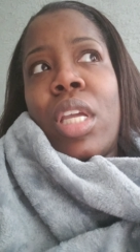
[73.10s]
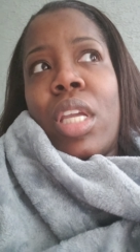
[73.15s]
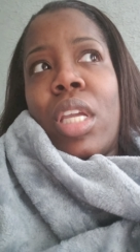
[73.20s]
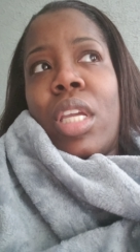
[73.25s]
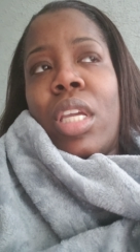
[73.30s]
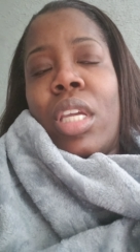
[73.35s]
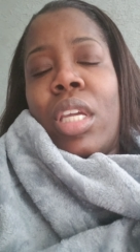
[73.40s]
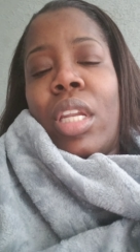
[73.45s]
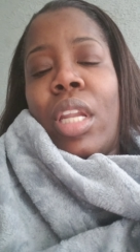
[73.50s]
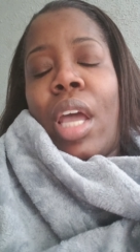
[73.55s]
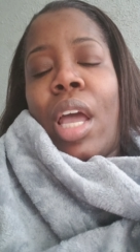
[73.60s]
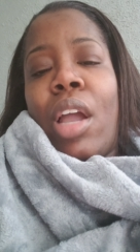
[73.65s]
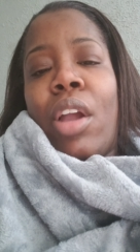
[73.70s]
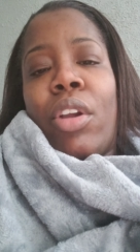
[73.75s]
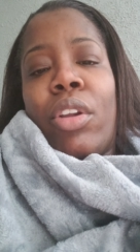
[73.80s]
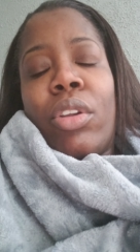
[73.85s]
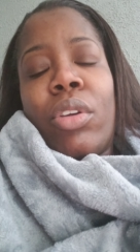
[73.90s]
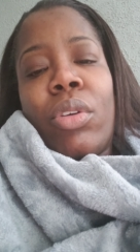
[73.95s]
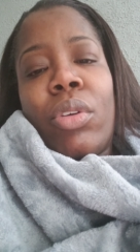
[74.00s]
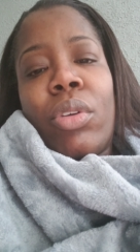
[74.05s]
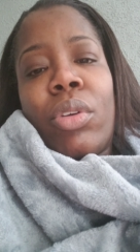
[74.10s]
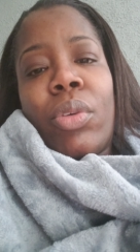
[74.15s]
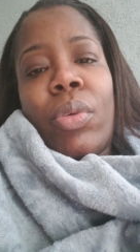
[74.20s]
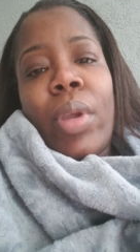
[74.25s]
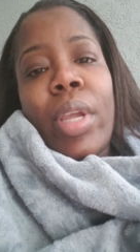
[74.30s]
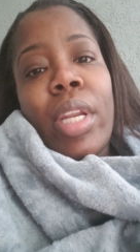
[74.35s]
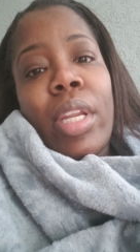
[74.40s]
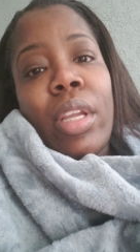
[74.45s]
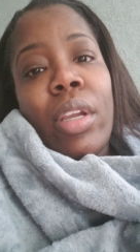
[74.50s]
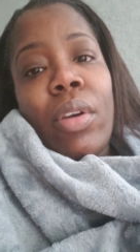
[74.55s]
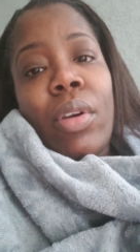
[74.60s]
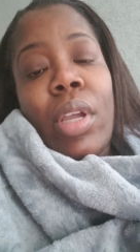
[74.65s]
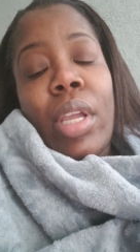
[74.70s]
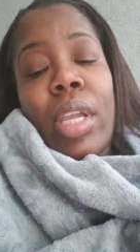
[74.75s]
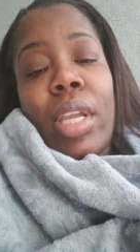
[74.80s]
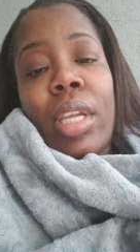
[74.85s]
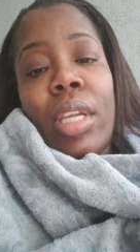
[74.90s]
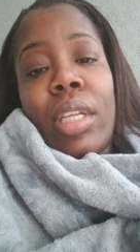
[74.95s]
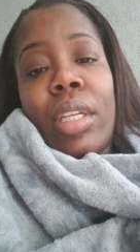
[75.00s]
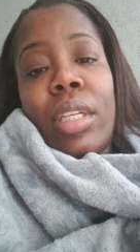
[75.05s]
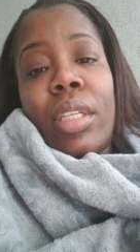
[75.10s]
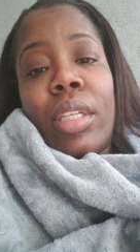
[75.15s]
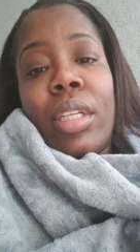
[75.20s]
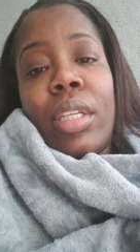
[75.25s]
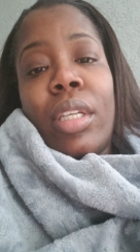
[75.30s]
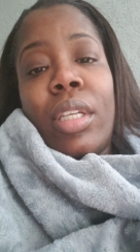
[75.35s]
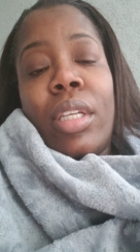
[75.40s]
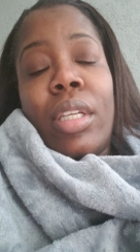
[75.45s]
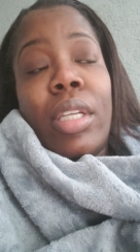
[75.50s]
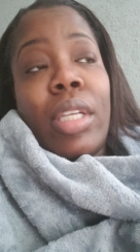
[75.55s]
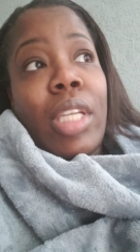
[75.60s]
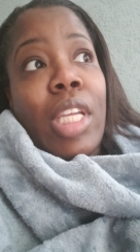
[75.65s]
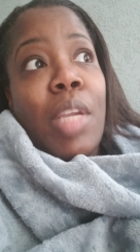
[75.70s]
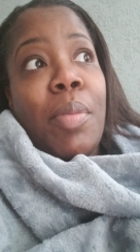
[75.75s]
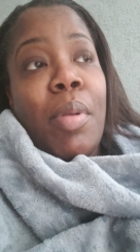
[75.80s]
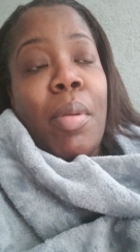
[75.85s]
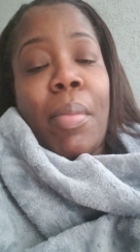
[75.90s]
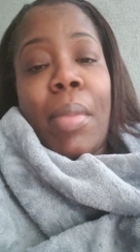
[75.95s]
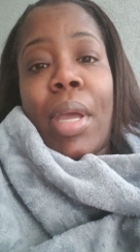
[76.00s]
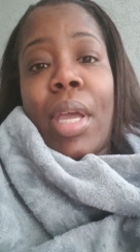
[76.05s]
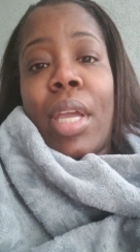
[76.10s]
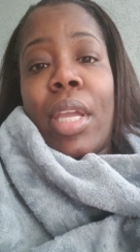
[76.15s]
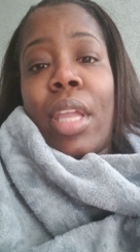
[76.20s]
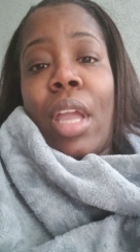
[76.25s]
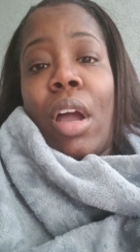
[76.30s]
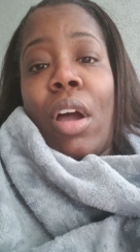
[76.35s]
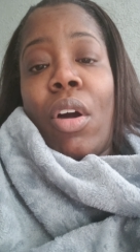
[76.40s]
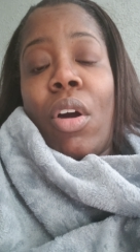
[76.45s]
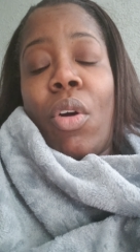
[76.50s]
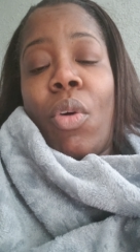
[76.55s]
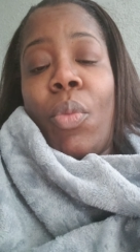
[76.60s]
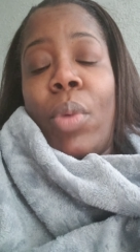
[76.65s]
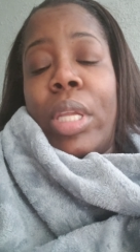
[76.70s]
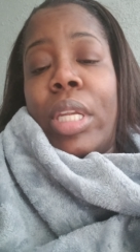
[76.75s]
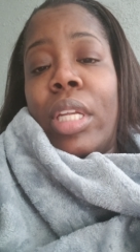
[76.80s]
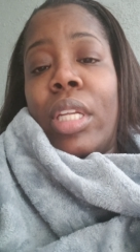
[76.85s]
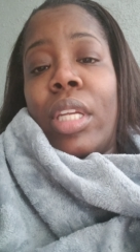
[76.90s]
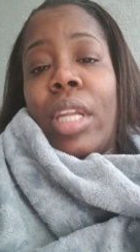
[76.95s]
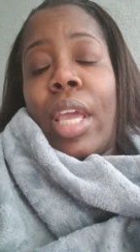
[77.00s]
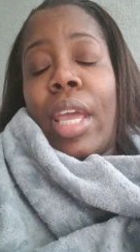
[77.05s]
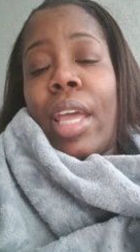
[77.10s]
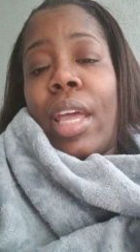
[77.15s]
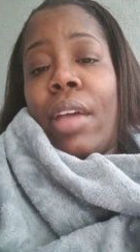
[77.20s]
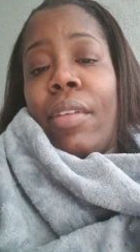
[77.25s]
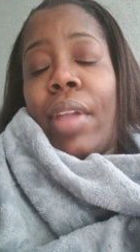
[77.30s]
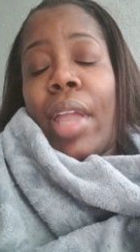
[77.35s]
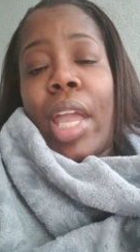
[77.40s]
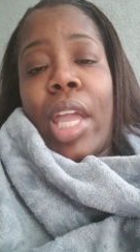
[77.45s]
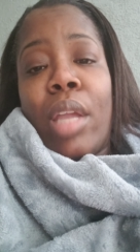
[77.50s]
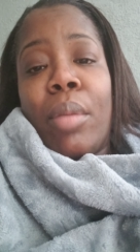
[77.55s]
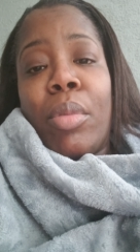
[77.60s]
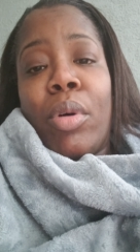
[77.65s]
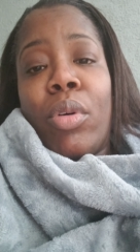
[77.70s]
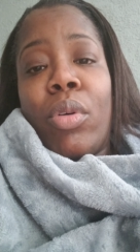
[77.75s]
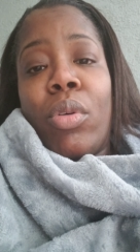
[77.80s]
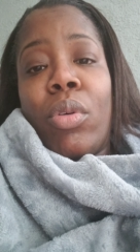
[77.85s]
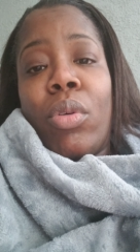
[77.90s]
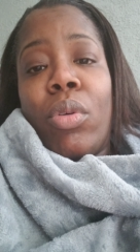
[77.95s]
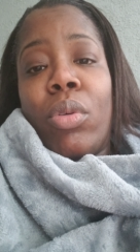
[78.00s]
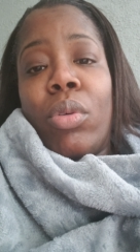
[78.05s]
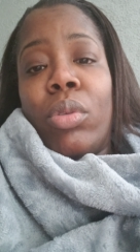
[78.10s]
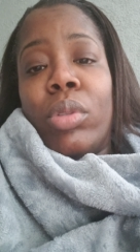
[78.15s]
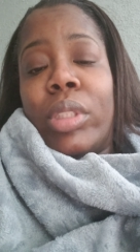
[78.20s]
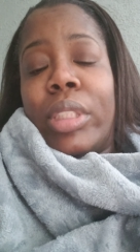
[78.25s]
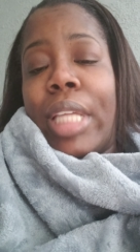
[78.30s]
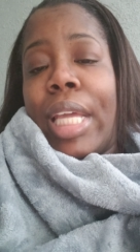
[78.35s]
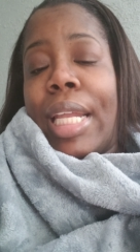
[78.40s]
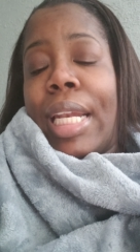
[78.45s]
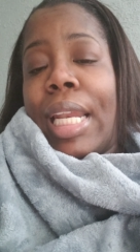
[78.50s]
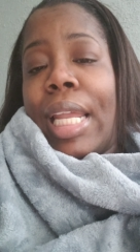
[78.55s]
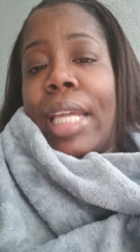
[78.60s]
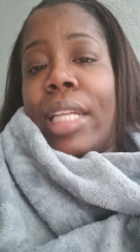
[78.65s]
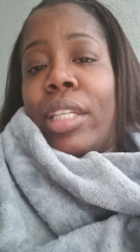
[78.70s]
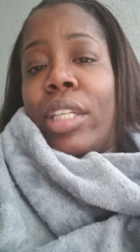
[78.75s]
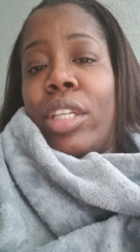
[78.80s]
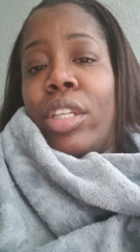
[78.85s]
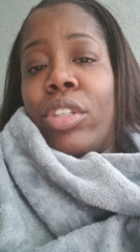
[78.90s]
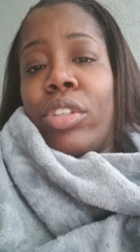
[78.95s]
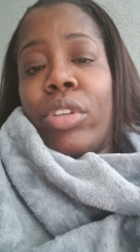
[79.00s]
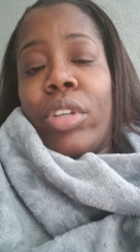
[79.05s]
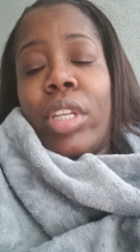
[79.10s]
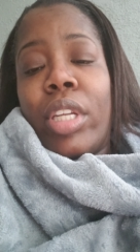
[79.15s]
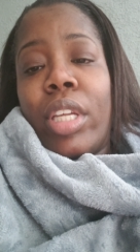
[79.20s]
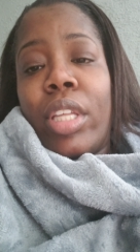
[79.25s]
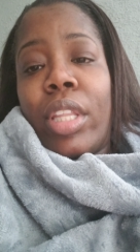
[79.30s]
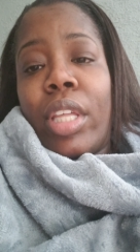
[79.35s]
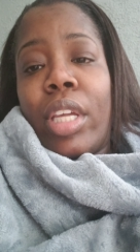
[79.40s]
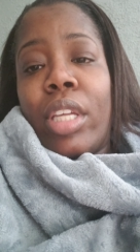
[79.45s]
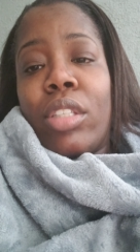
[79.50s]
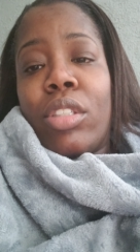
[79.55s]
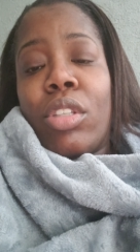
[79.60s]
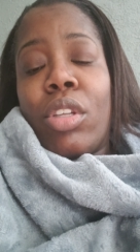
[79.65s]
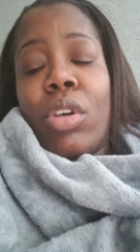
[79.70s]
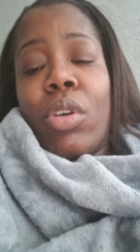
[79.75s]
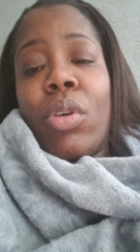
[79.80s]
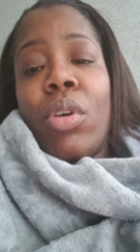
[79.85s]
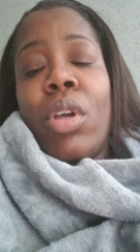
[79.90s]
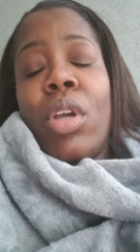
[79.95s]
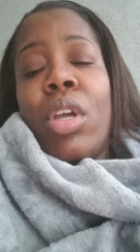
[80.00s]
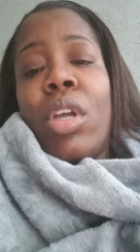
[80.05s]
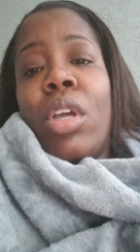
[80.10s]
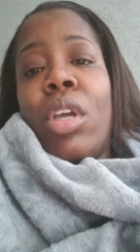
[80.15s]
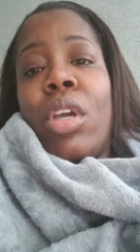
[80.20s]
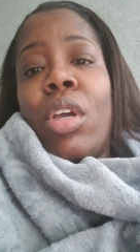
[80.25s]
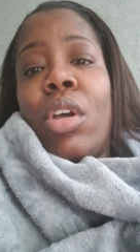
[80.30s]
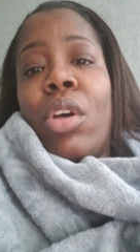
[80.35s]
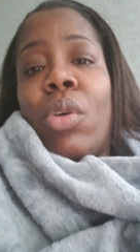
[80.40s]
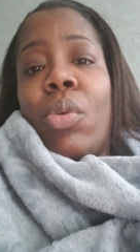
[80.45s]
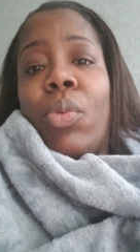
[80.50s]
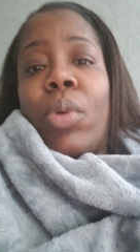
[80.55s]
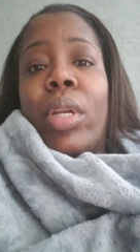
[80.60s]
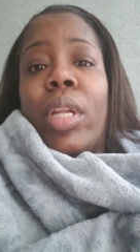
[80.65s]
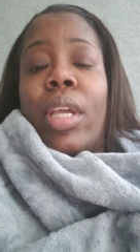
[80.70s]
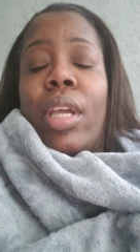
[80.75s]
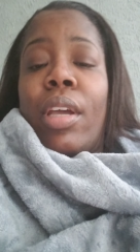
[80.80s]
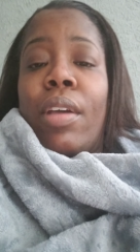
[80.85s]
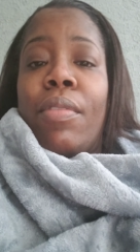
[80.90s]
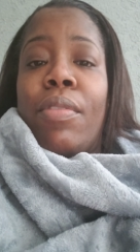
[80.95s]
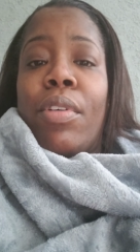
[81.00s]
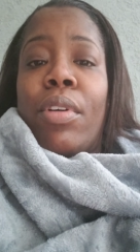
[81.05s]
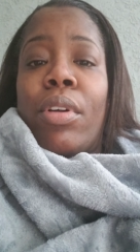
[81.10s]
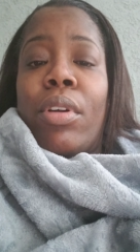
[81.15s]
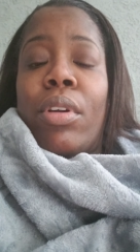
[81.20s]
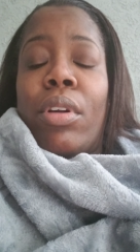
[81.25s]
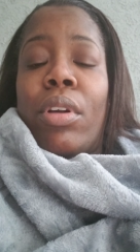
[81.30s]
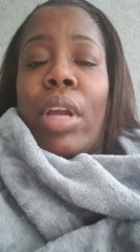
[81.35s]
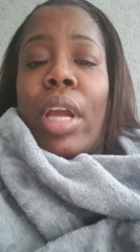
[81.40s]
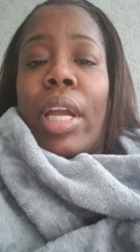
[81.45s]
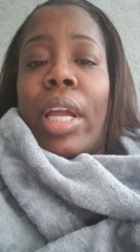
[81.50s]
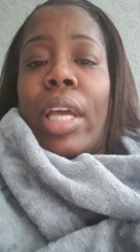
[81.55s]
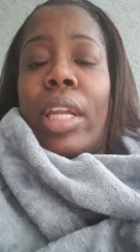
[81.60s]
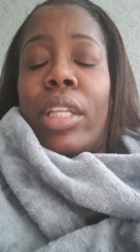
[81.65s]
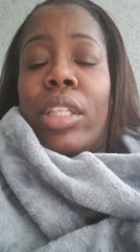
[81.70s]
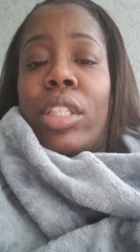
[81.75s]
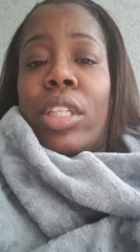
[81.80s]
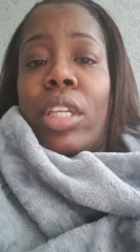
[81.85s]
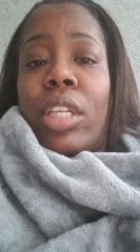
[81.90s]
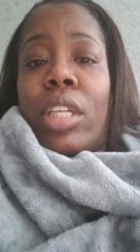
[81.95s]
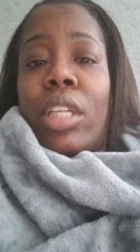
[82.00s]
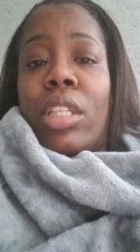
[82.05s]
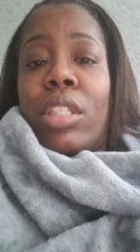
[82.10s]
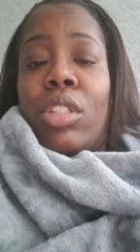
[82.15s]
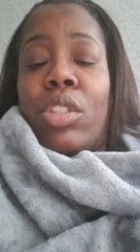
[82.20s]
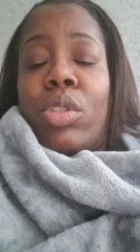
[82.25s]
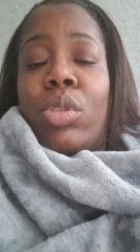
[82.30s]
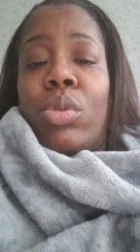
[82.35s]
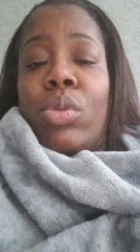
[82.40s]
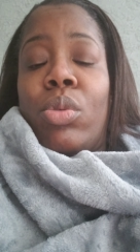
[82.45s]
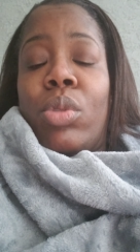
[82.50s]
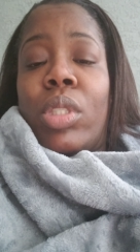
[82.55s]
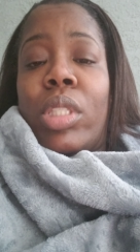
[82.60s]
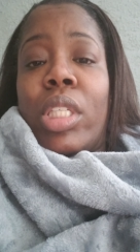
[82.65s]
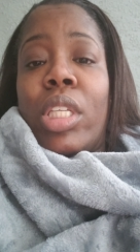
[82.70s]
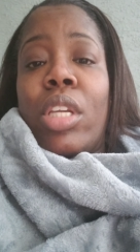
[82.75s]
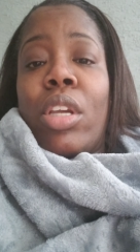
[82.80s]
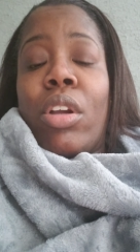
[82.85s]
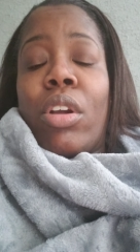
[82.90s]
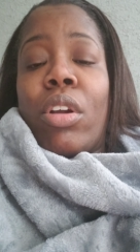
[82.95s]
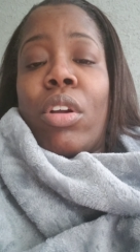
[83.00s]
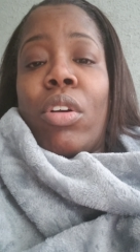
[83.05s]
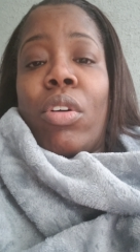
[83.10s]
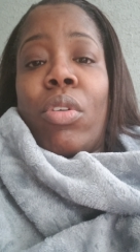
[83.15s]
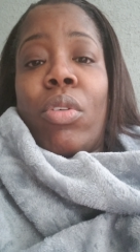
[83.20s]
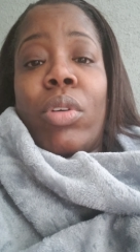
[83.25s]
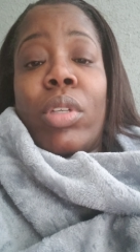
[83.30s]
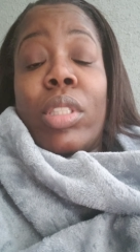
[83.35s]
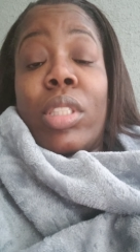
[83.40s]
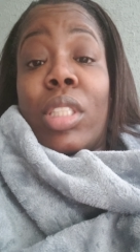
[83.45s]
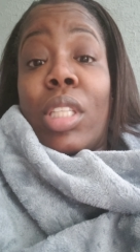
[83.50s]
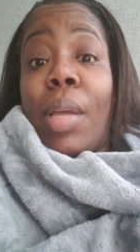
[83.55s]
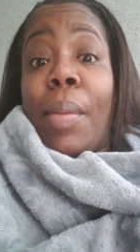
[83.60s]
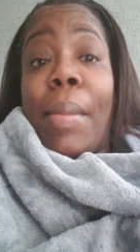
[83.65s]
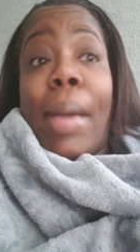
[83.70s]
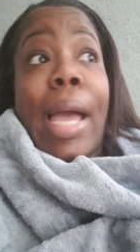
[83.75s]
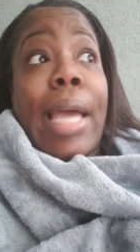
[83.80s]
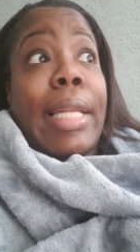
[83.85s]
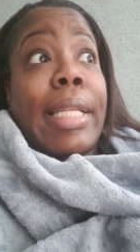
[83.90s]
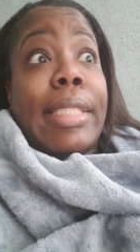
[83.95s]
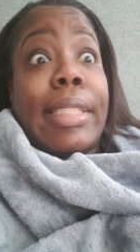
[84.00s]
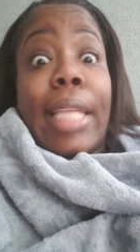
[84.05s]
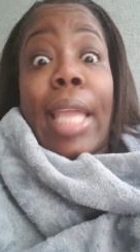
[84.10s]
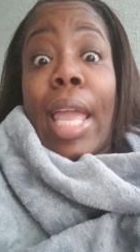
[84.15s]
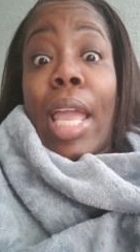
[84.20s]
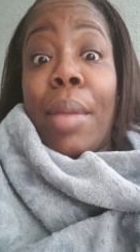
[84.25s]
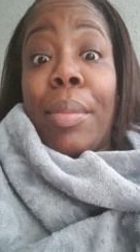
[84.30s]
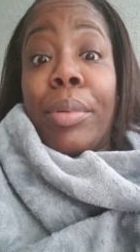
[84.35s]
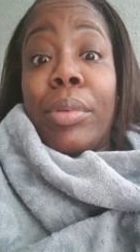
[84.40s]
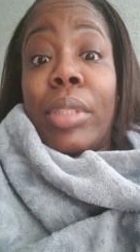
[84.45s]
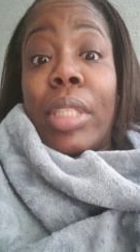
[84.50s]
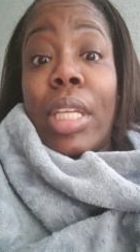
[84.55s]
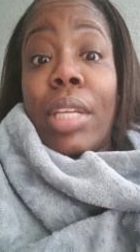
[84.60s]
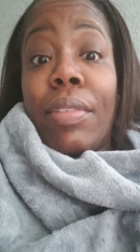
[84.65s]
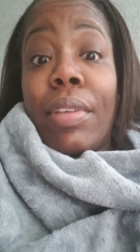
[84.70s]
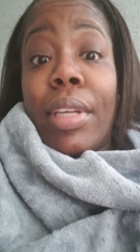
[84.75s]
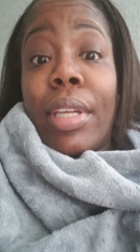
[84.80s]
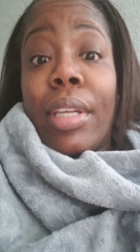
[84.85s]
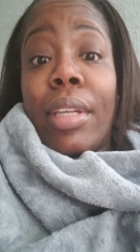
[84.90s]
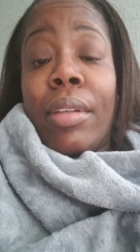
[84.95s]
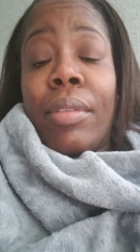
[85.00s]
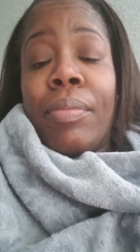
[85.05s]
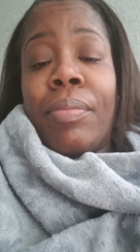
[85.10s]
and I heard her on the radio and keep in mind y'all, we didn't have cable, satellite dish, any of that. So whenever I got a chance to see her on somebody's cable TV,